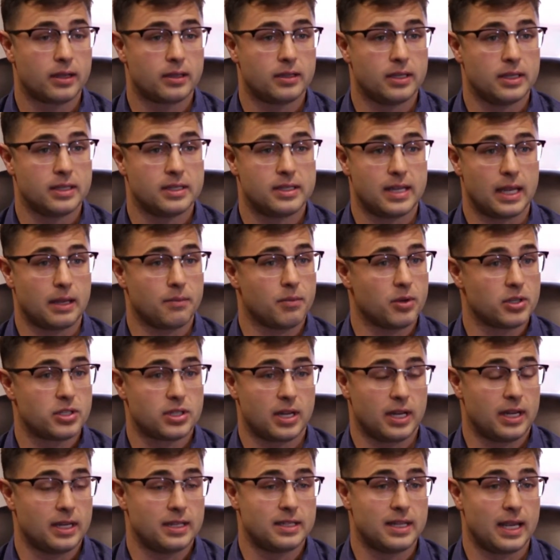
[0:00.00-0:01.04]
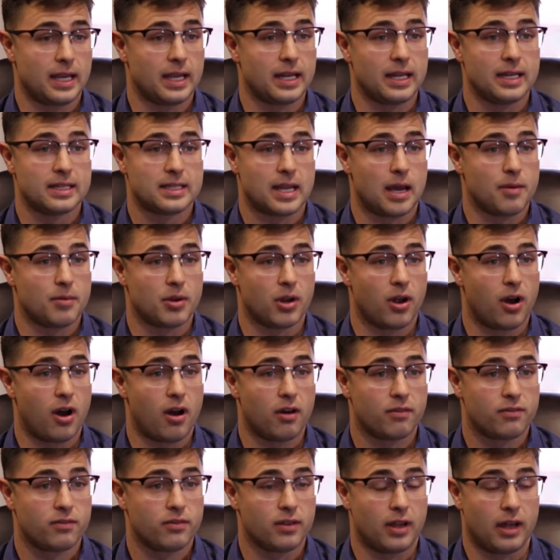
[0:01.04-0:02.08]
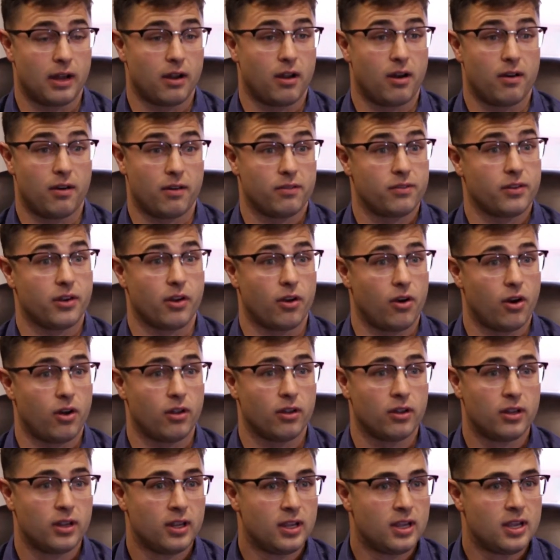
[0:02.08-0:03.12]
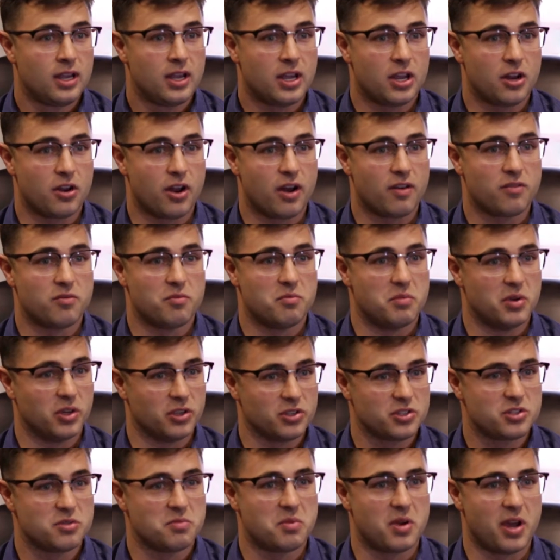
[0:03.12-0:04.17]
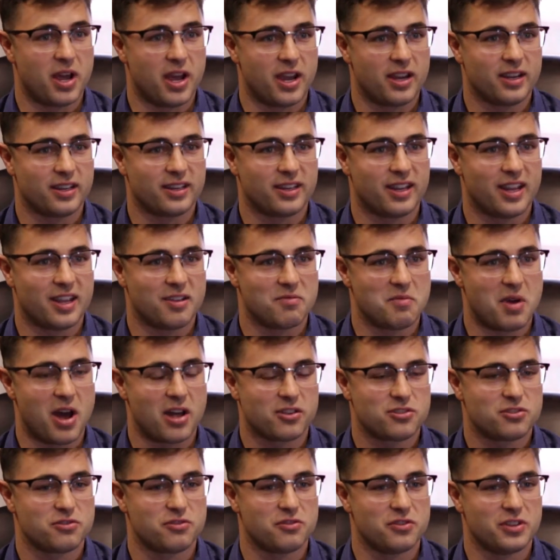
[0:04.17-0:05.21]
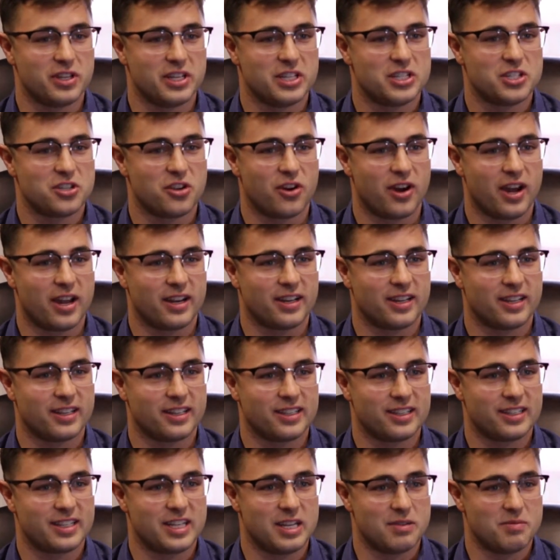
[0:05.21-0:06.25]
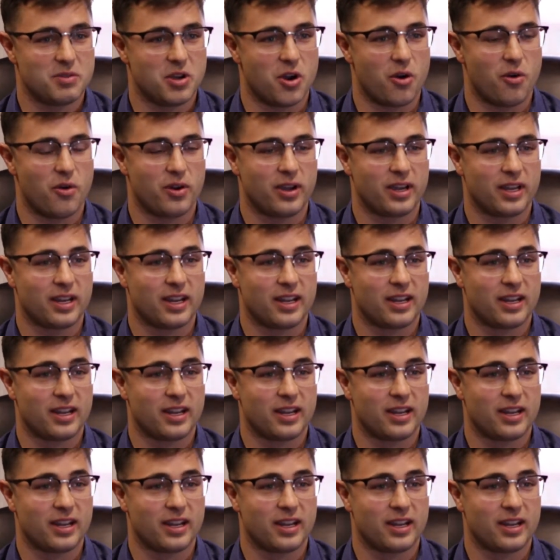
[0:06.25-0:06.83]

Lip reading: I didn't take any time off at all. I have bills to pay and mouths to feed, so I had to keep going.